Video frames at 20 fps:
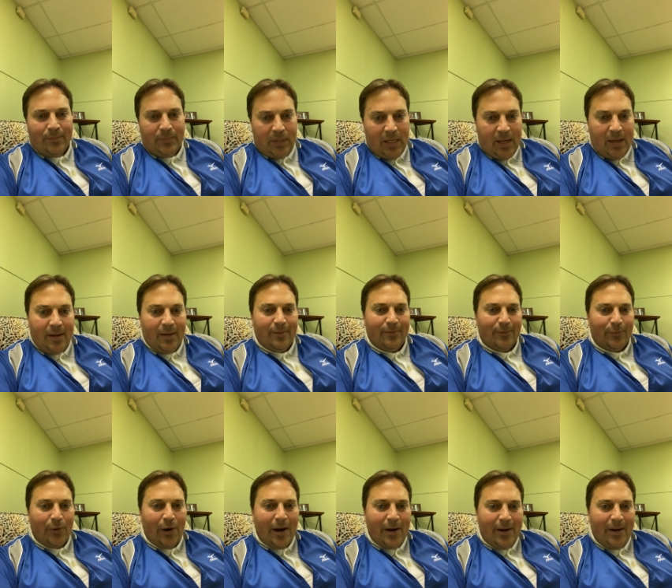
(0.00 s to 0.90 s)
Yeah,
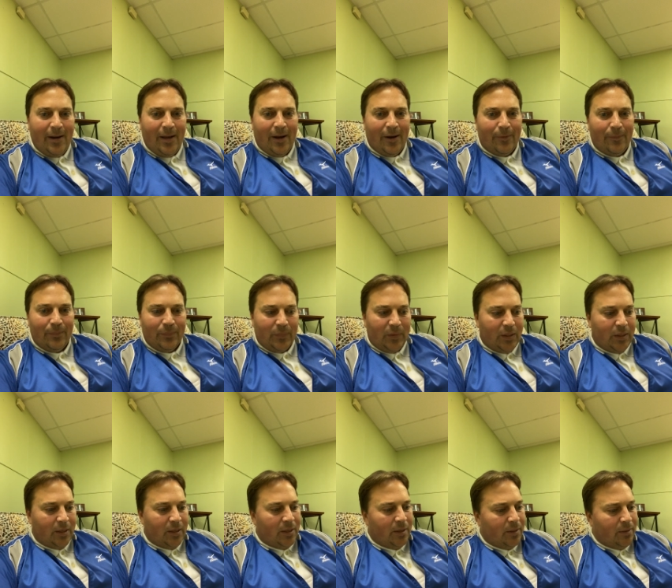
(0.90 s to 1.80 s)
write it out.
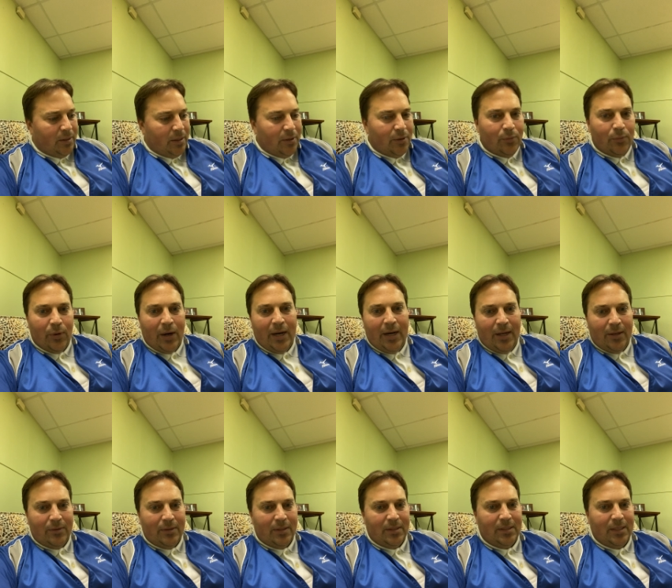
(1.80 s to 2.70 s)
Write
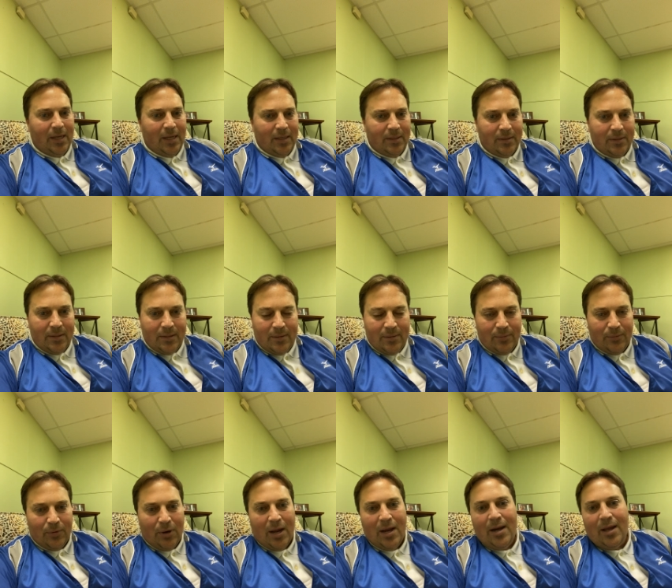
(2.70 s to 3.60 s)
out the text,
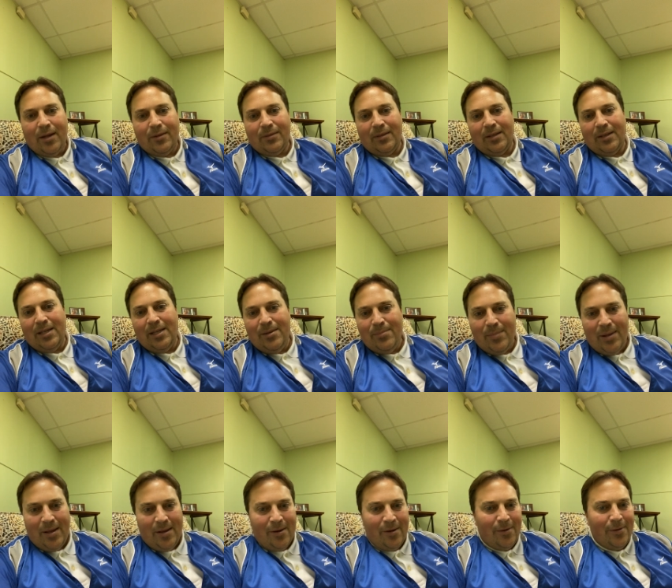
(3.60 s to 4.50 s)
write out the
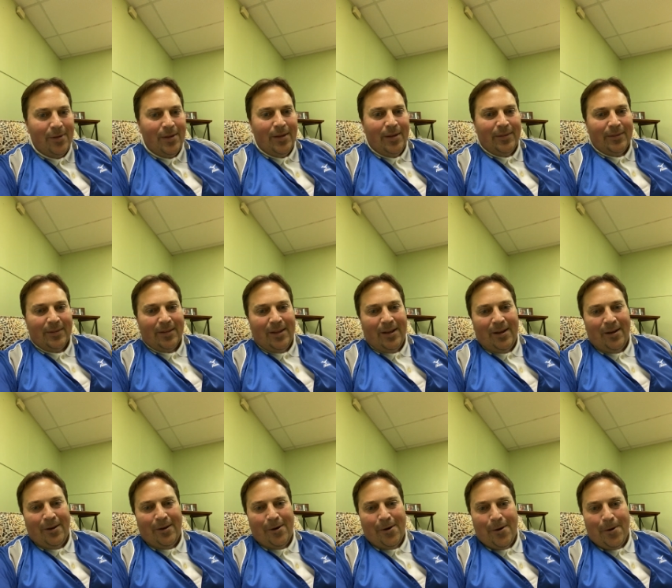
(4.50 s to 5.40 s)
email,
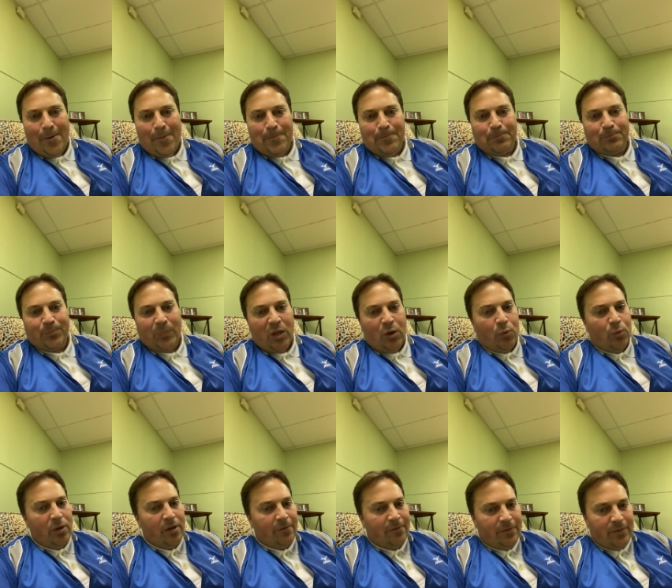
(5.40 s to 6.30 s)

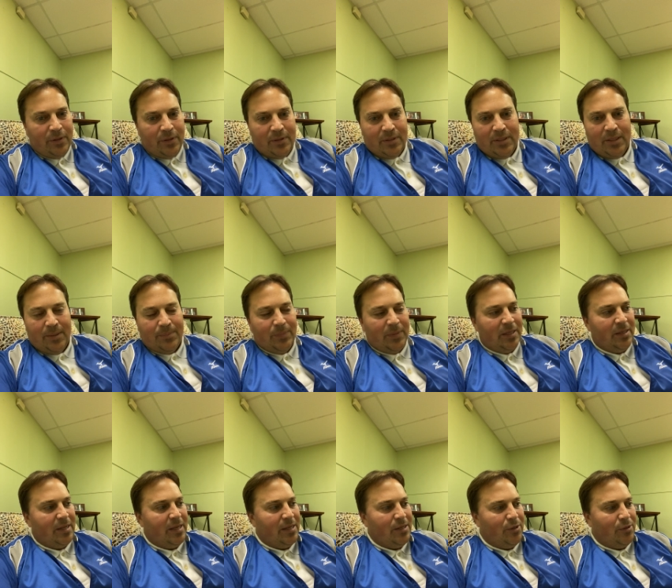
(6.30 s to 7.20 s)
or if it's
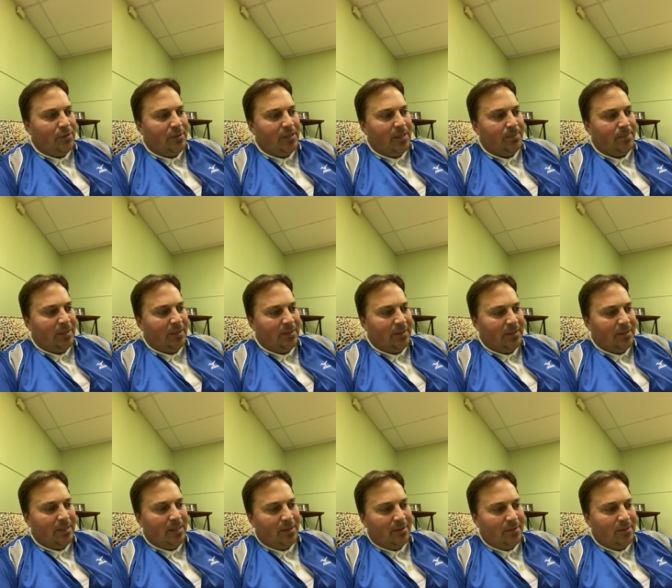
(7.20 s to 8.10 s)
something that you're tempted to
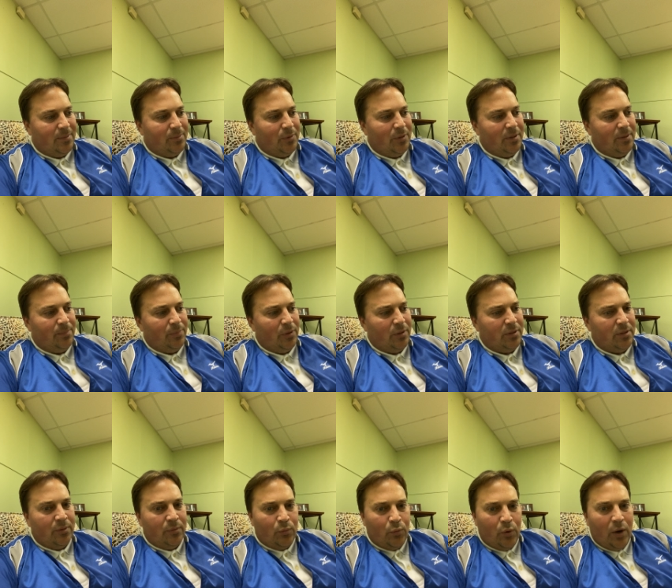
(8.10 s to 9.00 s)
tell someone in
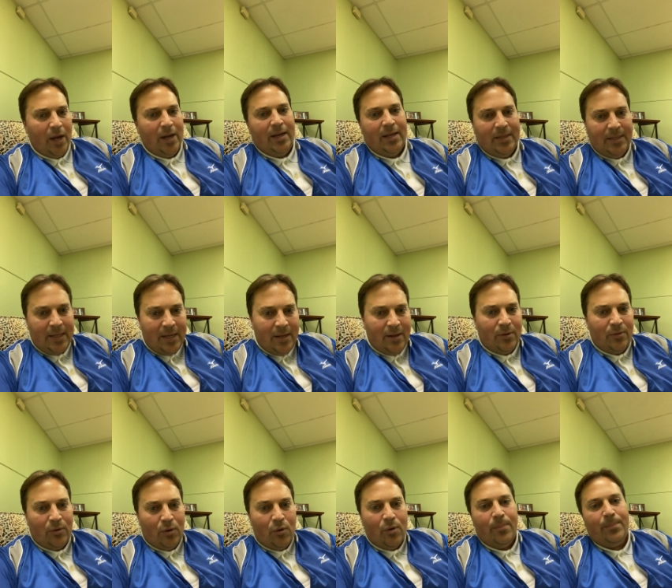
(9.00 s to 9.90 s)
person, write it
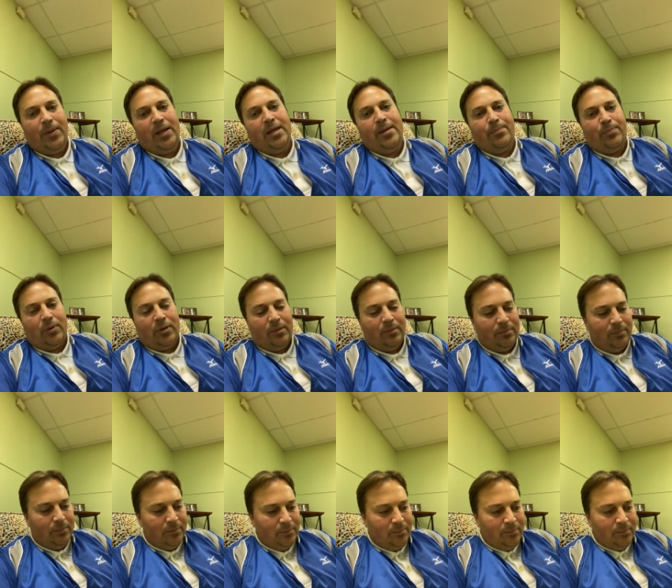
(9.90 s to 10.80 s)
down on paper.
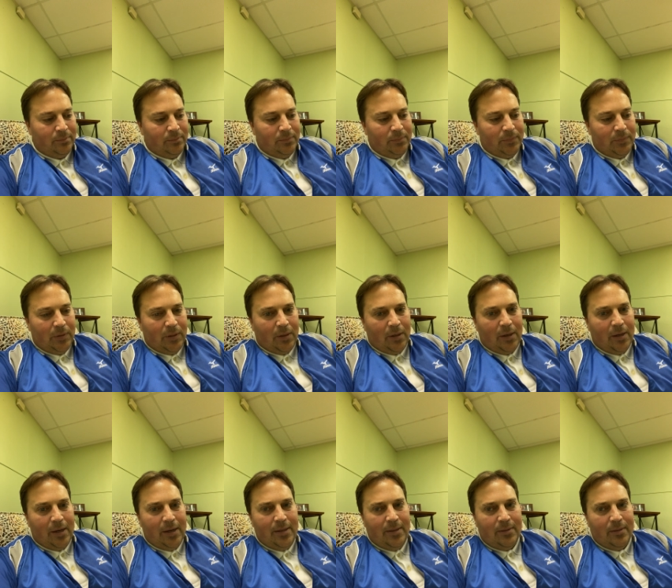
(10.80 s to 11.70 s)
All
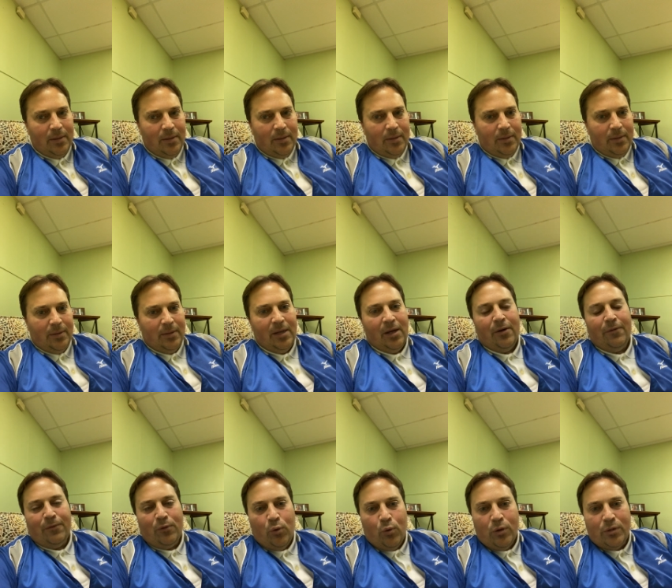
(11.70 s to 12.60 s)
right? Now,
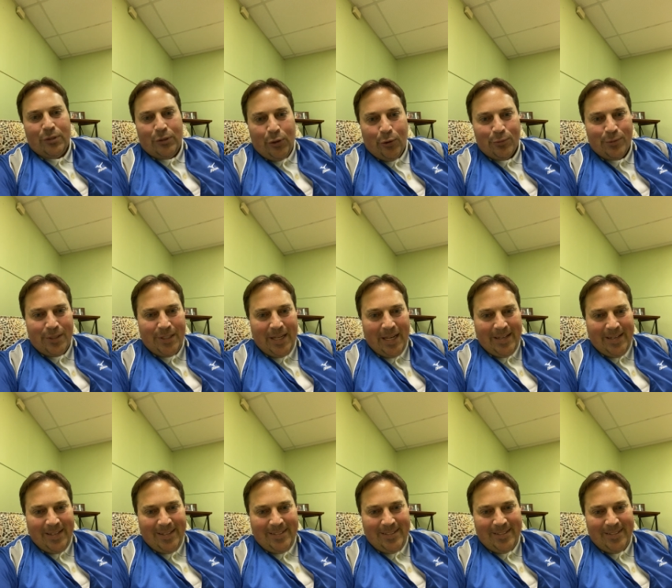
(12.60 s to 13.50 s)
of course, don't
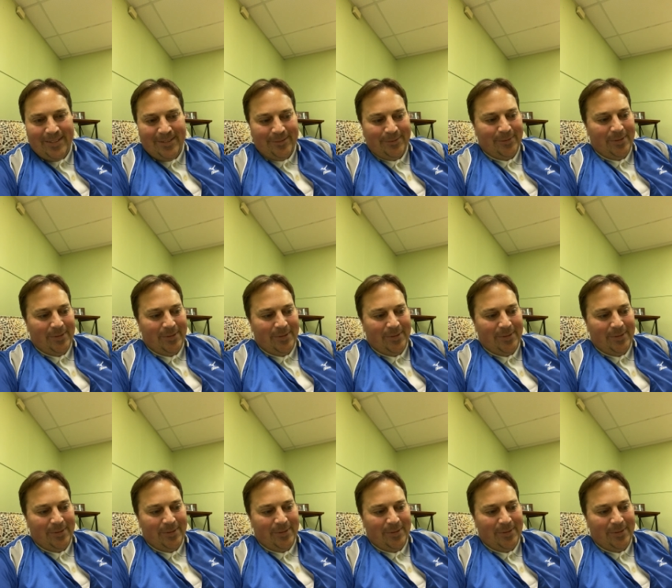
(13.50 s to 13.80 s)
send it.